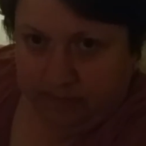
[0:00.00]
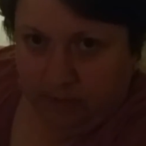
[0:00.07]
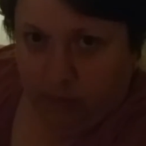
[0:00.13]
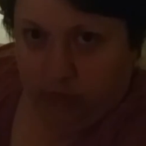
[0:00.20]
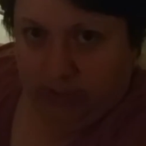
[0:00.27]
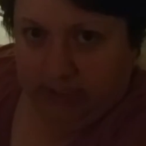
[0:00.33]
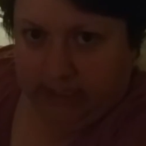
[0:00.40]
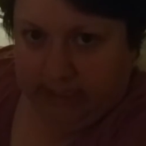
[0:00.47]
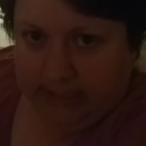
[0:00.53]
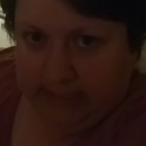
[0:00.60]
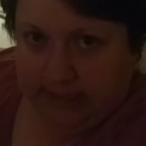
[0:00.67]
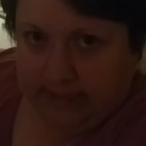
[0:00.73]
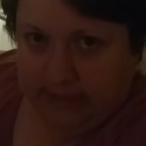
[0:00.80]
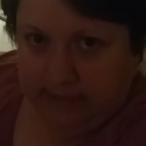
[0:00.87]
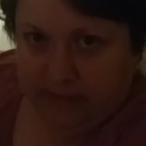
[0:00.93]

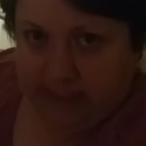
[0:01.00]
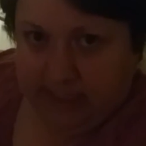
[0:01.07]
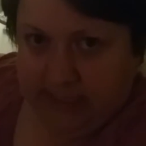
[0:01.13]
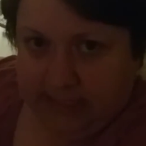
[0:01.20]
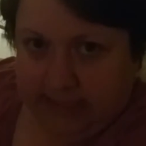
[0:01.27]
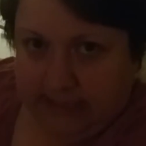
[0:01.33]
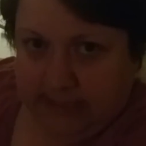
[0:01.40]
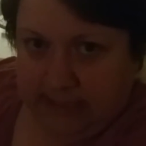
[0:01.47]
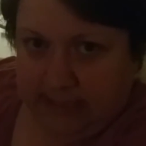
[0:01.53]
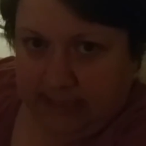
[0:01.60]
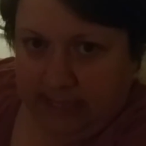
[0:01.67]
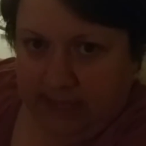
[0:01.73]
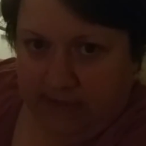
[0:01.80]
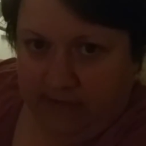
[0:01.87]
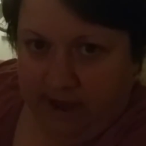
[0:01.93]
released, because
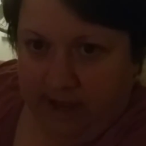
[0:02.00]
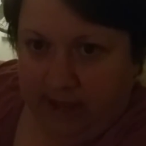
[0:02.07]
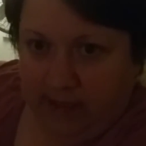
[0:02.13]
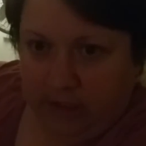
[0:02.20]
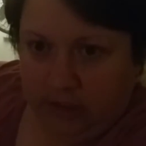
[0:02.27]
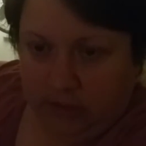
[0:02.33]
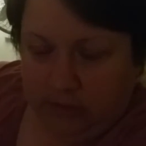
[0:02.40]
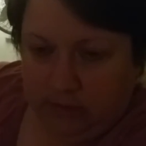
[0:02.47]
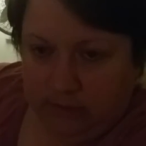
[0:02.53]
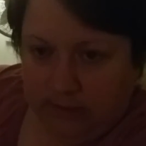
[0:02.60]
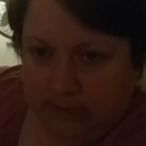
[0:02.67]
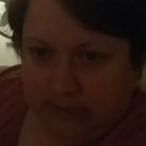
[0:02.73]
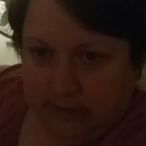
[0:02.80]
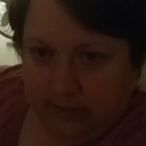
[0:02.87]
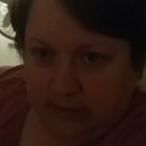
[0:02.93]
if I
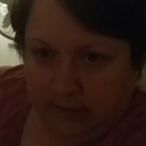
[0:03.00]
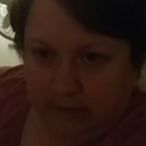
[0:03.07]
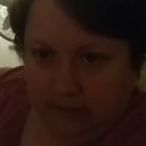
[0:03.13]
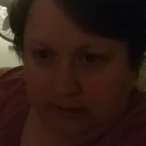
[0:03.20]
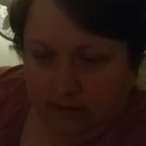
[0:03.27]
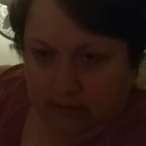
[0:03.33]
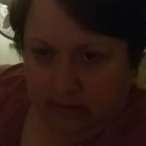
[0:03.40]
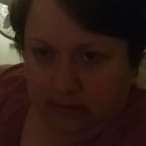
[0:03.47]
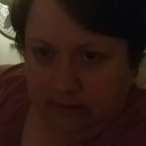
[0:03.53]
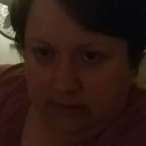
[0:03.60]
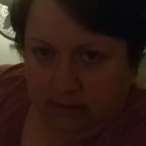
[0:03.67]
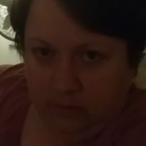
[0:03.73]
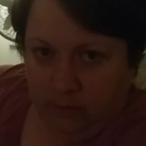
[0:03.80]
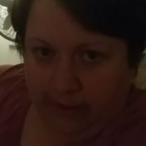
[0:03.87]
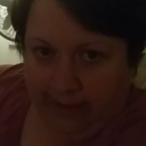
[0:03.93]
lose
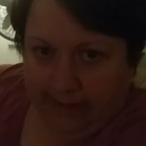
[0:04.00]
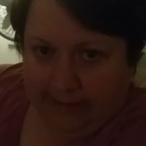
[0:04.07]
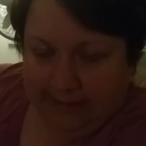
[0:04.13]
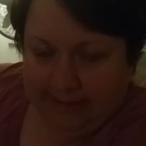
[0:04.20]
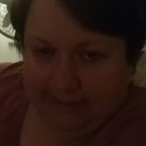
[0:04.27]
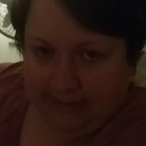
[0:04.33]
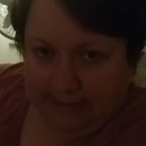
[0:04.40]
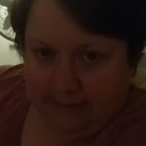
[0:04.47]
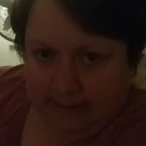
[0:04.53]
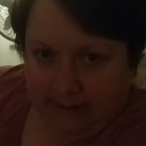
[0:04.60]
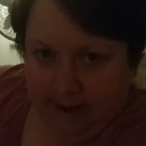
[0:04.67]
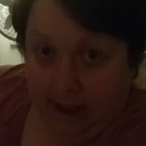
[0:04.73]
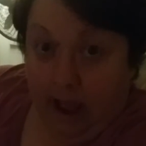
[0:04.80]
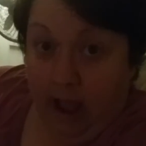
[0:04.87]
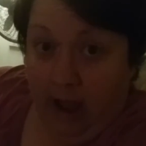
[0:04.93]
weight,
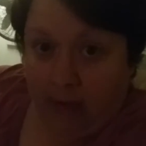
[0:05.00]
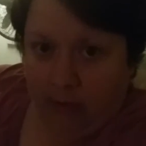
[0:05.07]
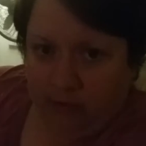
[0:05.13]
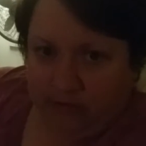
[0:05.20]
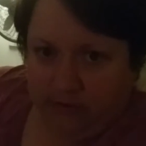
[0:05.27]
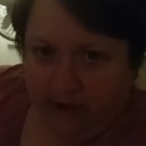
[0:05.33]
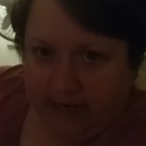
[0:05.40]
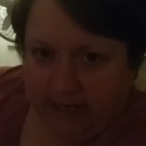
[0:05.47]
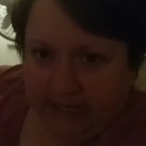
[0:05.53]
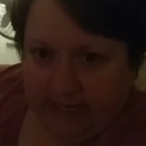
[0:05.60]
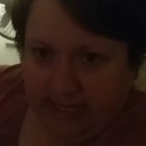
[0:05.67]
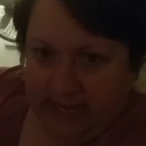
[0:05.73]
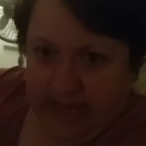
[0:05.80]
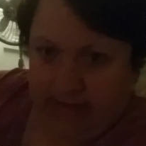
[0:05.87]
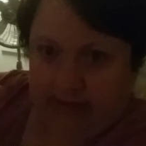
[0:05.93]
I will find it
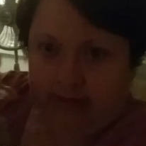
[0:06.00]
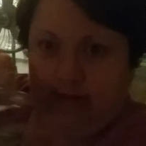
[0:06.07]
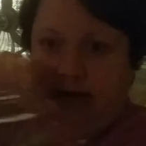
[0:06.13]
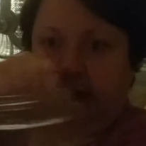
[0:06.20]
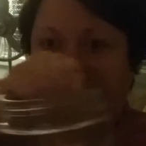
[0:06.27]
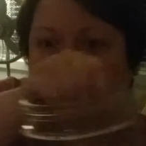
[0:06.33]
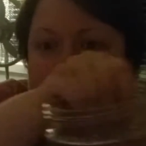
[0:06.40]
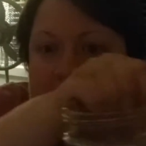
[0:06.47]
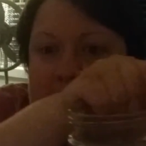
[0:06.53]
again. So I'm